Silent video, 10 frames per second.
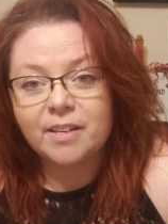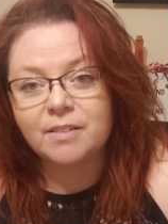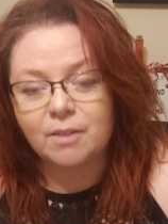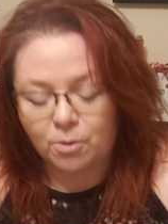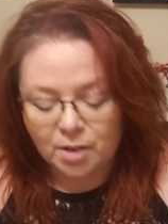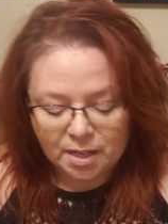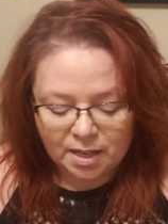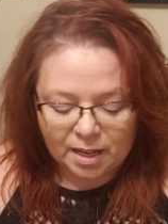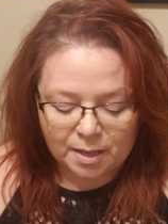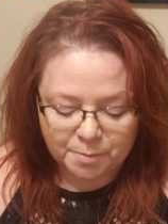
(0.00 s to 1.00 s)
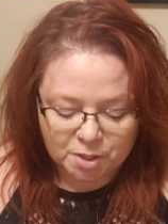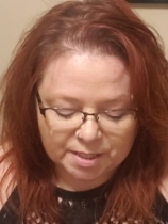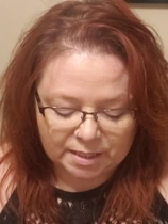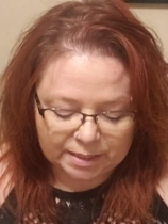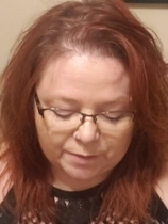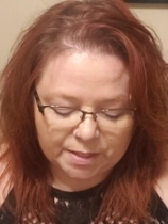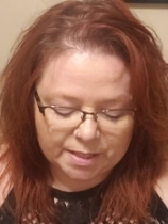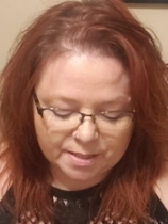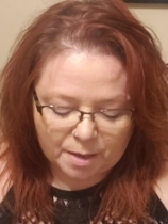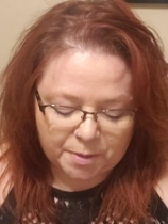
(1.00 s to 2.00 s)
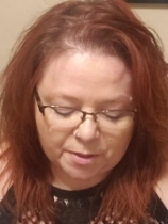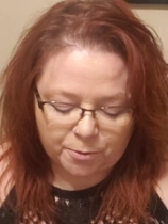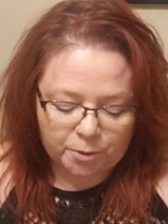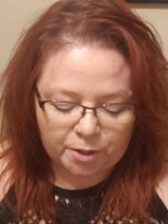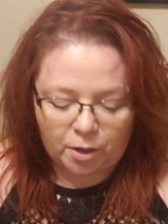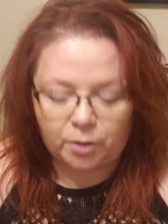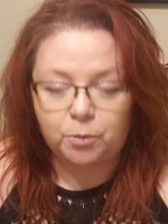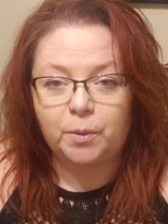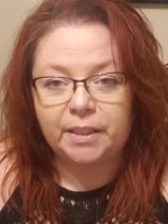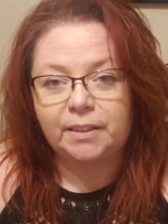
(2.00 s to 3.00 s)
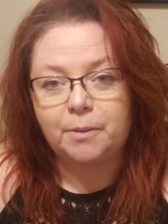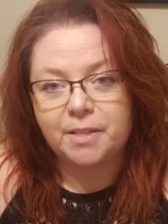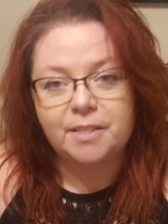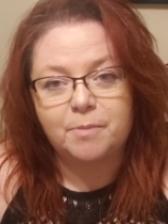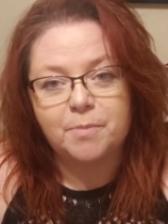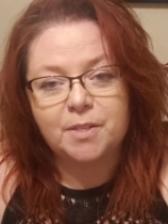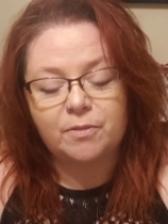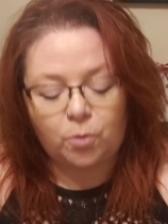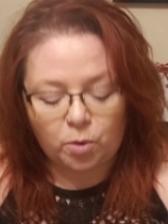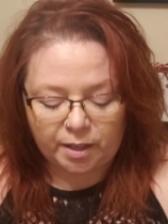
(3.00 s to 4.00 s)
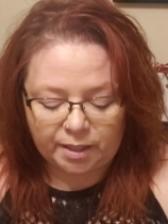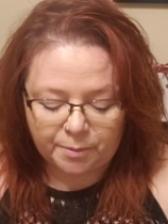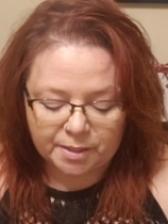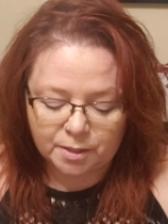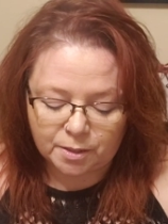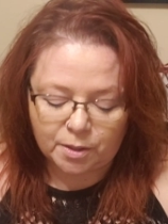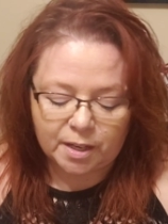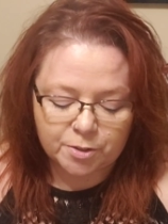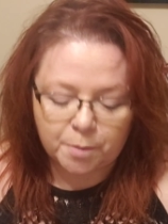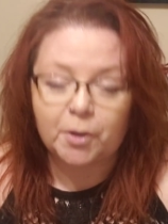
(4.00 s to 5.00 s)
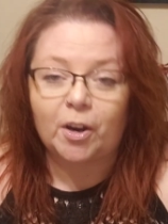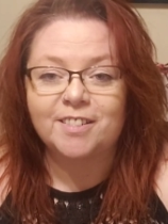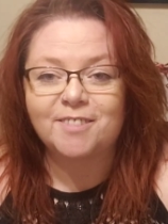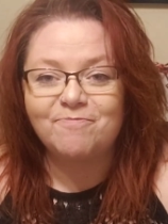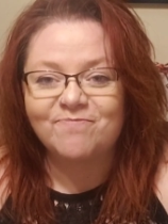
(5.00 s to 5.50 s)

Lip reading: So I'm just going to leave these up in the folder called Weekly Wisdoms for anyone to trip across.